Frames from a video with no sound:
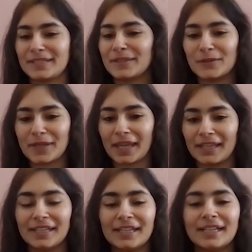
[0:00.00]
you
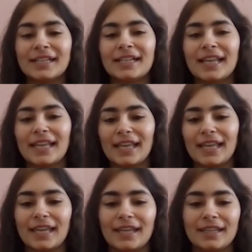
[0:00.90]
can.
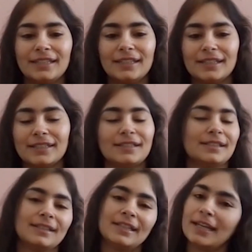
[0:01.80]
And
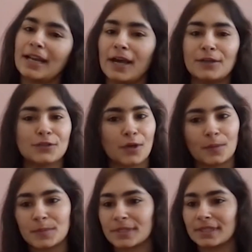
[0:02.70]
there are
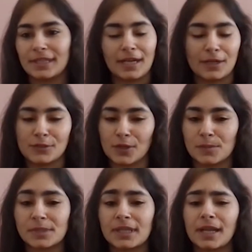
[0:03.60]
jobs, there are
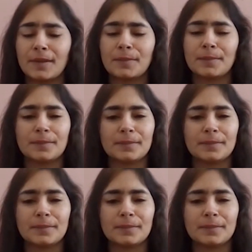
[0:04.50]
jobs, there